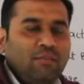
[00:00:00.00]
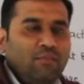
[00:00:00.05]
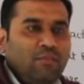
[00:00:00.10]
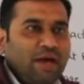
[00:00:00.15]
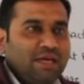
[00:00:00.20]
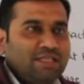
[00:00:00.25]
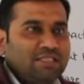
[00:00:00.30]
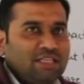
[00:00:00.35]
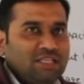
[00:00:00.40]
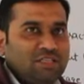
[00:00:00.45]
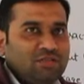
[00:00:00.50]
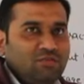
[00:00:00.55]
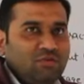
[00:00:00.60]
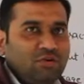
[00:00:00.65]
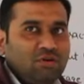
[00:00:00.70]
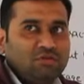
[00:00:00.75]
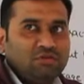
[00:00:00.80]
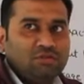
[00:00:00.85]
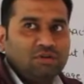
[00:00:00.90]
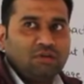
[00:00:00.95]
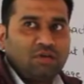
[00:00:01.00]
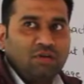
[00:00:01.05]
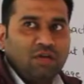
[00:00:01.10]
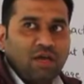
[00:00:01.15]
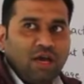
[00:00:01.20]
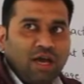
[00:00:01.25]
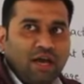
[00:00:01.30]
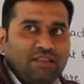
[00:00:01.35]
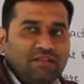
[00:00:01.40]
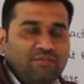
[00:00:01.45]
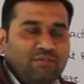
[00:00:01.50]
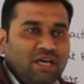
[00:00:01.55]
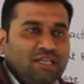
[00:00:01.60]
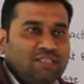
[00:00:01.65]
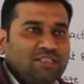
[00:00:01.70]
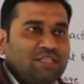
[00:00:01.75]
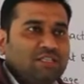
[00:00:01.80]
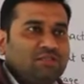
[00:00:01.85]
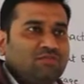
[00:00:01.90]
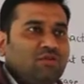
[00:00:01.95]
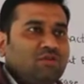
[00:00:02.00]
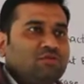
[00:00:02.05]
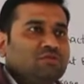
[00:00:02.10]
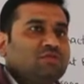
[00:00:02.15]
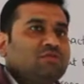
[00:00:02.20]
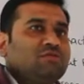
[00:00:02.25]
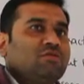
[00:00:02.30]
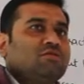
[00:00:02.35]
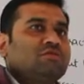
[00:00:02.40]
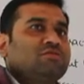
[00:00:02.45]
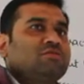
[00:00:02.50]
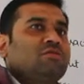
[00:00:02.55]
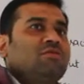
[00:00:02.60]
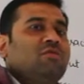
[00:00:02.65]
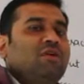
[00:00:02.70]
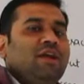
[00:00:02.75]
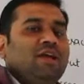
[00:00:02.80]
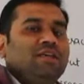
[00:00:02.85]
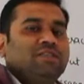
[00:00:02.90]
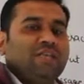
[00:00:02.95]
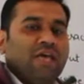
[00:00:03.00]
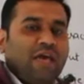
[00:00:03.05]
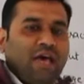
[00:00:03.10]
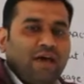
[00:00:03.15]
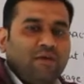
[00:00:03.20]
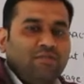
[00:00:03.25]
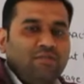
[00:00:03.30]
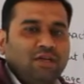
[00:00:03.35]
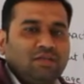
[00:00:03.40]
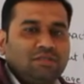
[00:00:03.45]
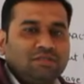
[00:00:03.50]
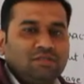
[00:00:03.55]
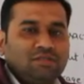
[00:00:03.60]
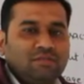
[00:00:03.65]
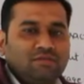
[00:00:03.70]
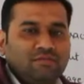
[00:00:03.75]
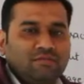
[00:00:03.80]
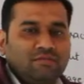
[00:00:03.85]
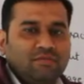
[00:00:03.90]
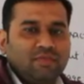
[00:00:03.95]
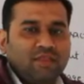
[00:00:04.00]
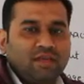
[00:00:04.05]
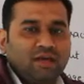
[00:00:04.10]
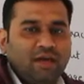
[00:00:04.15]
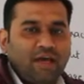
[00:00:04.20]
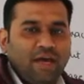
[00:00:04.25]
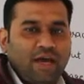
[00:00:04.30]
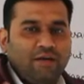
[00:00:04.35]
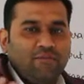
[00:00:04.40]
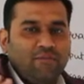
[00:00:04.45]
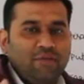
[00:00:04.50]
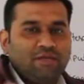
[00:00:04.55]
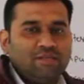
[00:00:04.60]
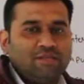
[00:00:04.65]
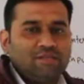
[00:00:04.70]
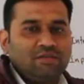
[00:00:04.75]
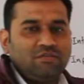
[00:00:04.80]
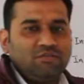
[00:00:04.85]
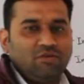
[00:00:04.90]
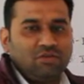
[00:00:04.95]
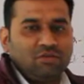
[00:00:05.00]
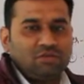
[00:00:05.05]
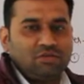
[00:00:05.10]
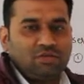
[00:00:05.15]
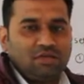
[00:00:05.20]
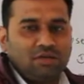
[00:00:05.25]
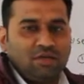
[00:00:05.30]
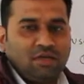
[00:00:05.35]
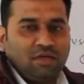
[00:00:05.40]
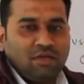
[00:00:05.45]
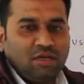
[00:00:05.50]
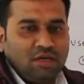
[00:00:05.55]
message box, and the message box is also called as MSG box.